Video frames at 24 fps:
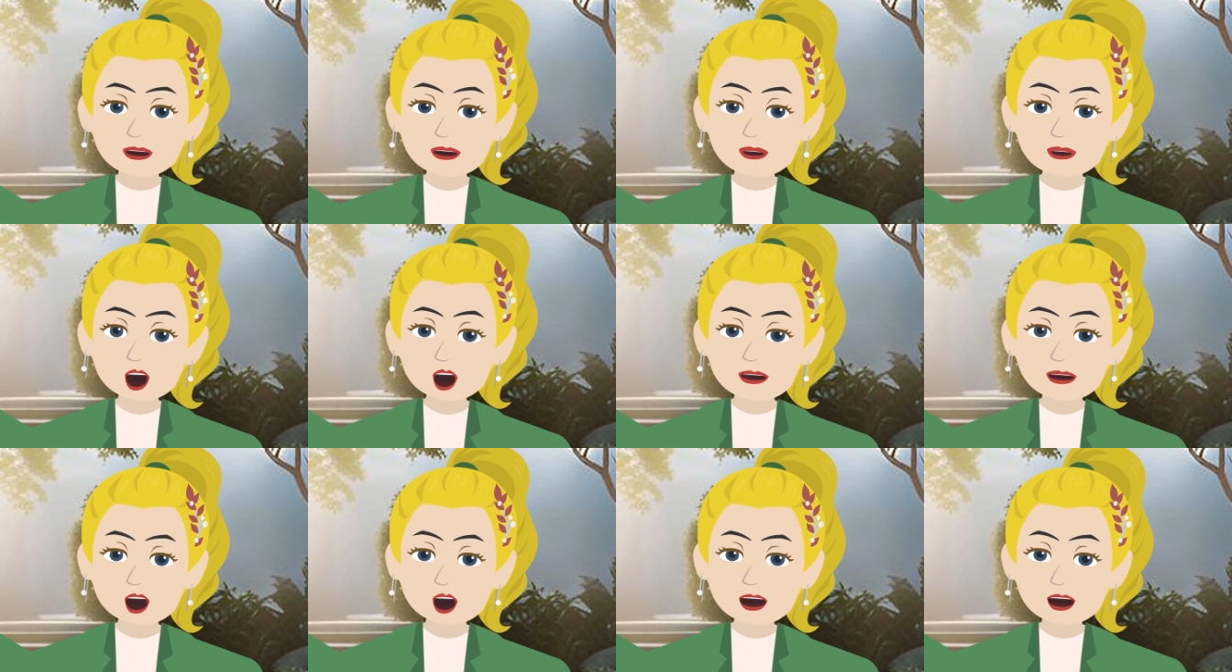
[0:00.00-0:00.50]

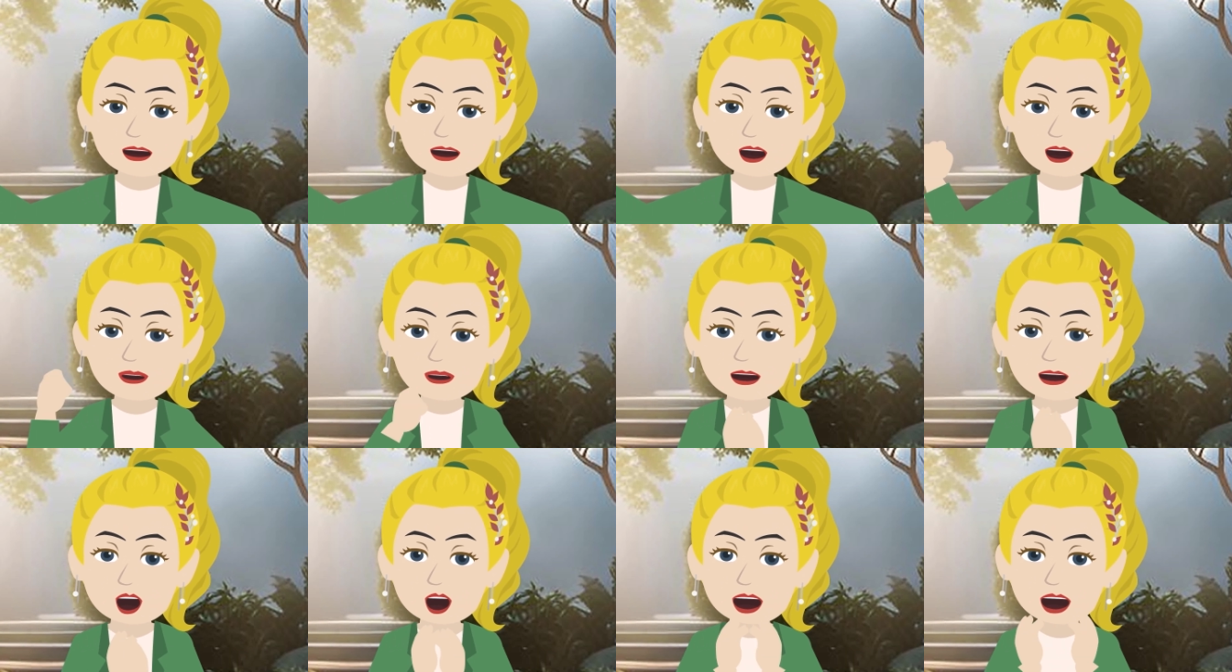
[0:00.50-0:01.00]
something that you
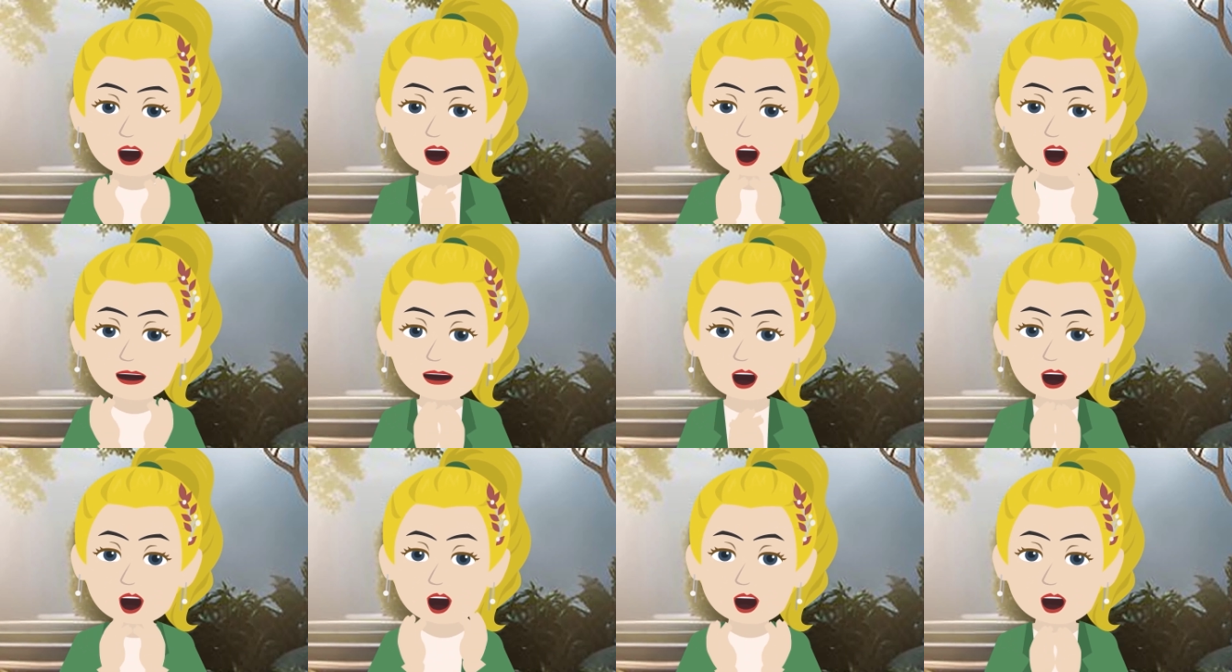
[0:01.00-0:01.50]
really,
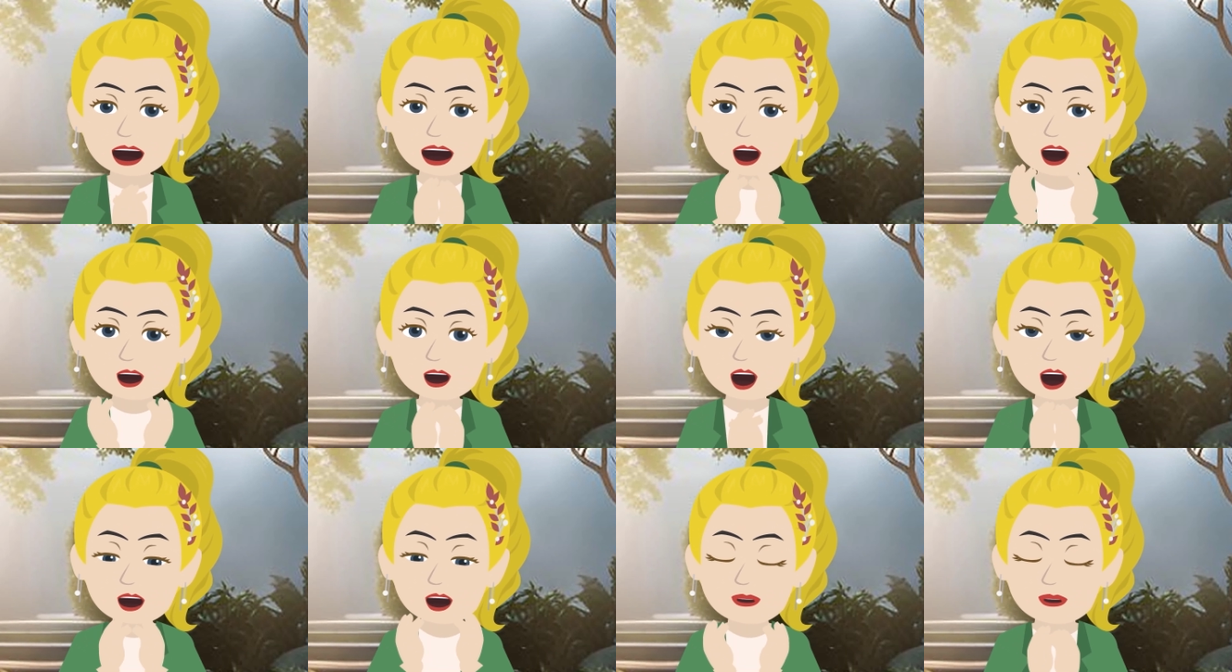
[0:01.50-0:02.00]
really want
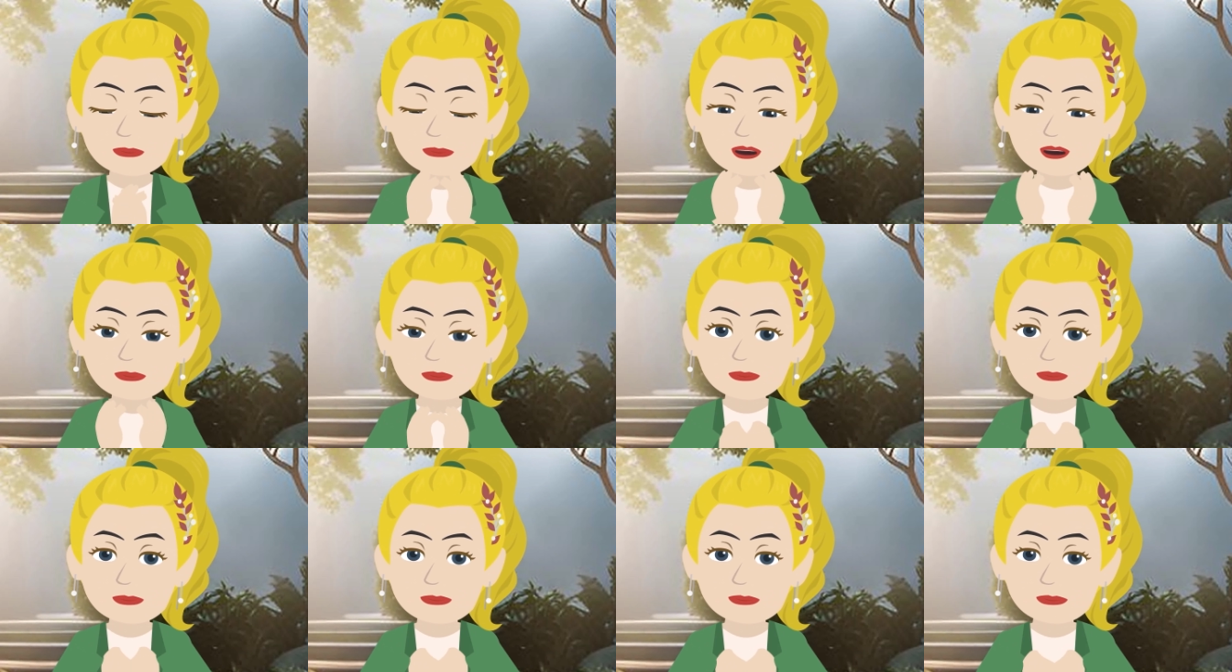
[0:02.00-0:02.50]

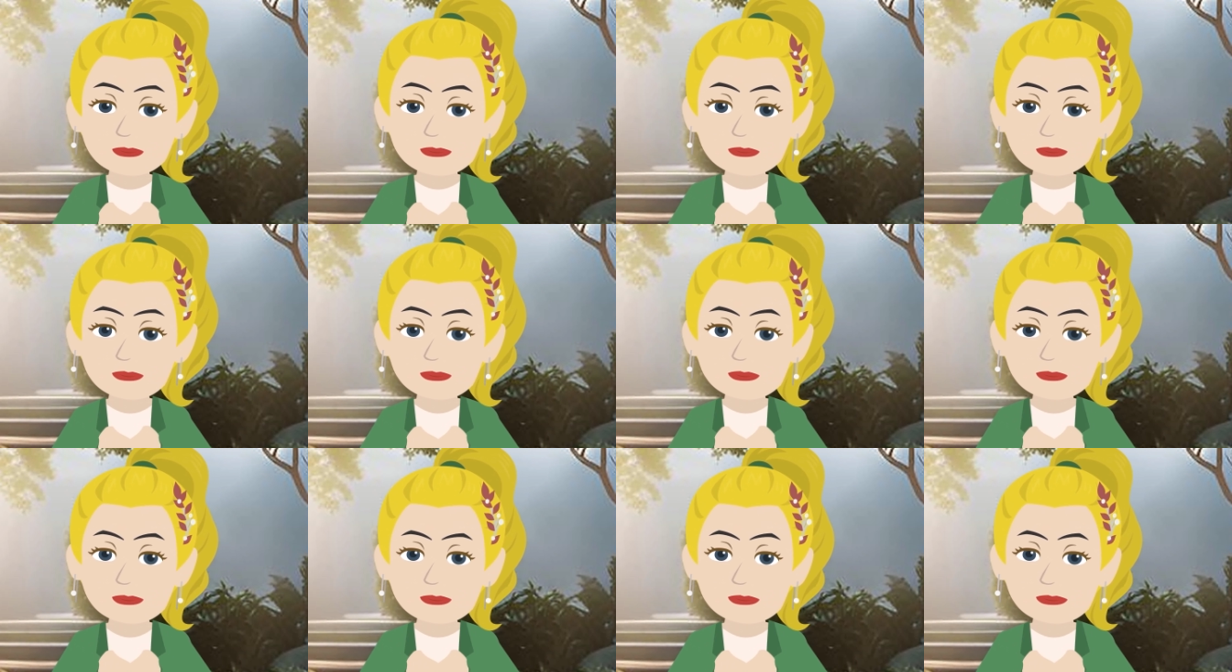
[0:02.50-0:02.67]
answers to,